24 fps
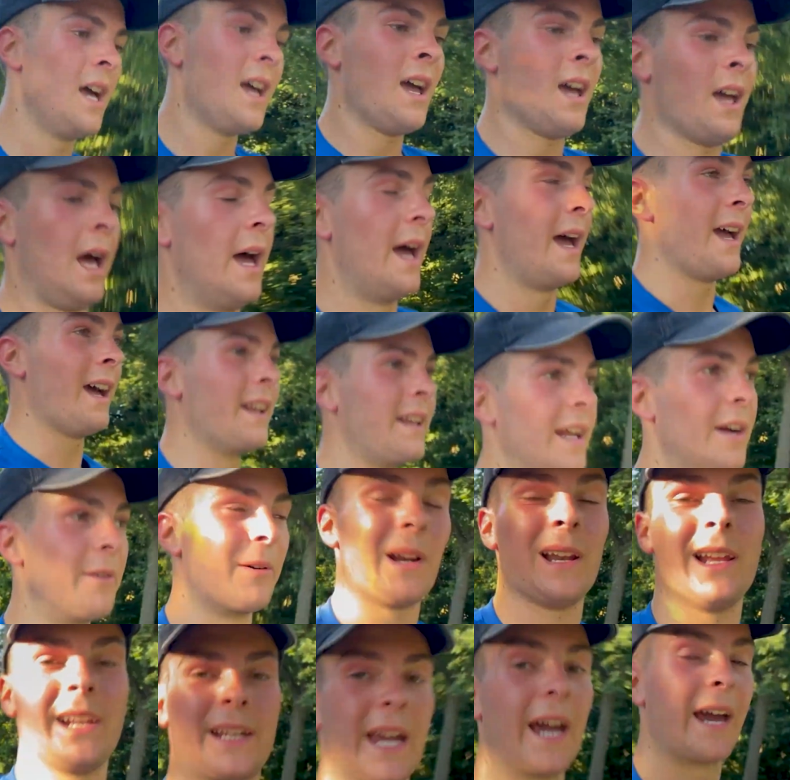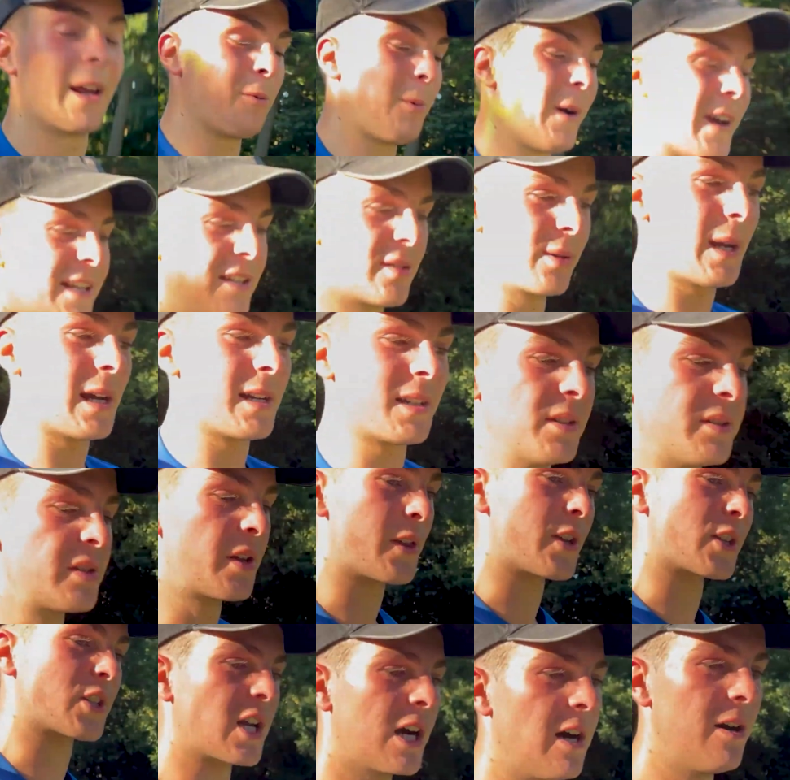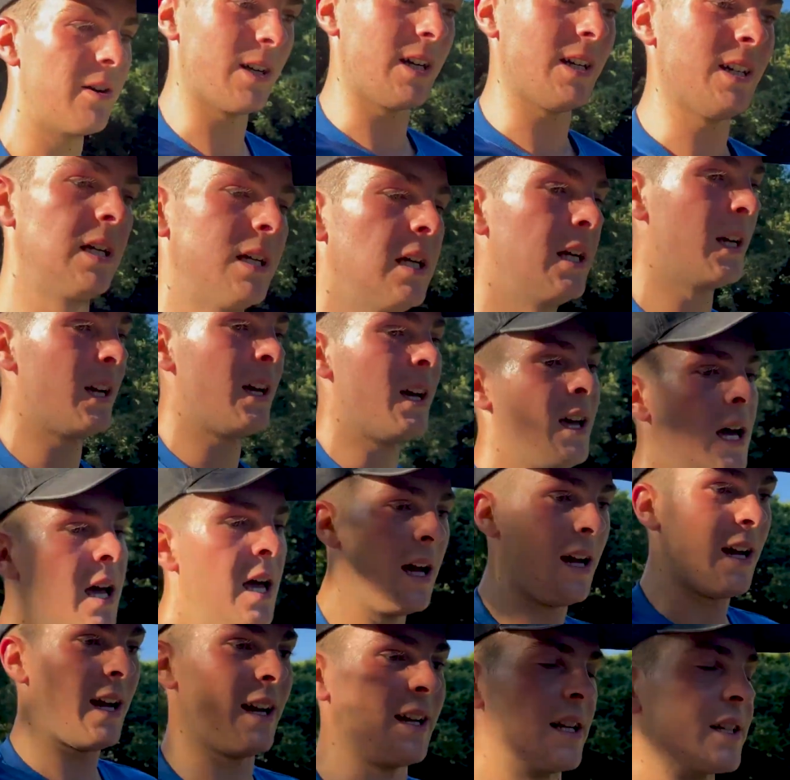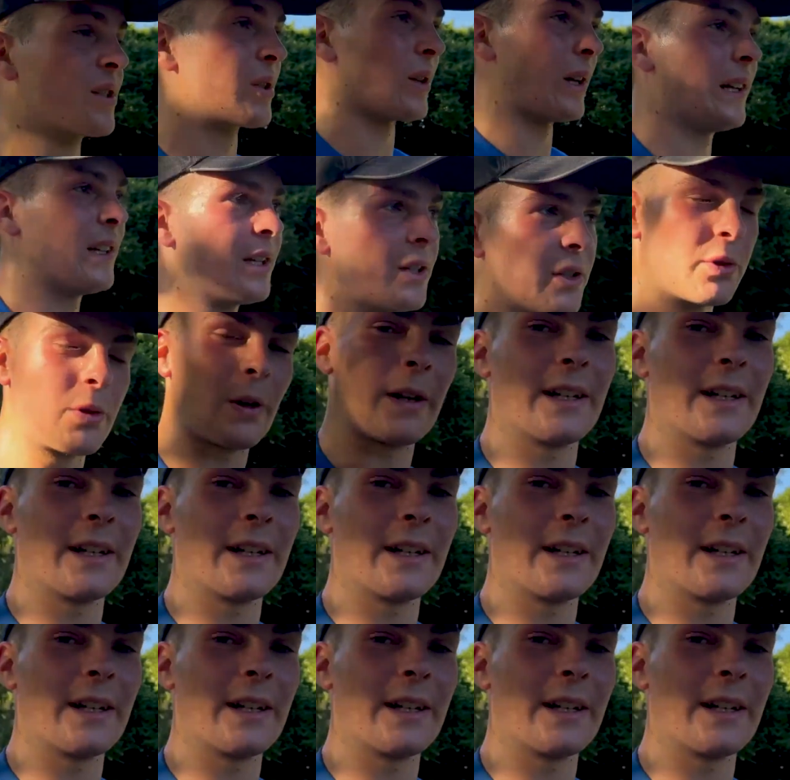And I really can't wait to get into the shower and to eat and drink